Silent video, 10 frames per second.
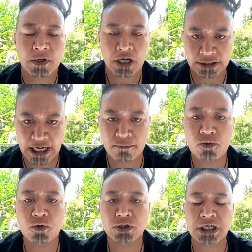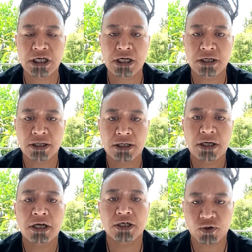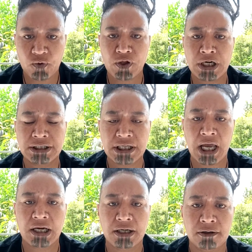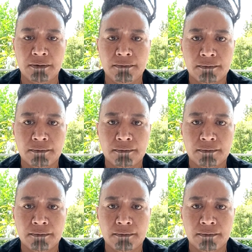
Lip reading: His Admiralty is authenticated.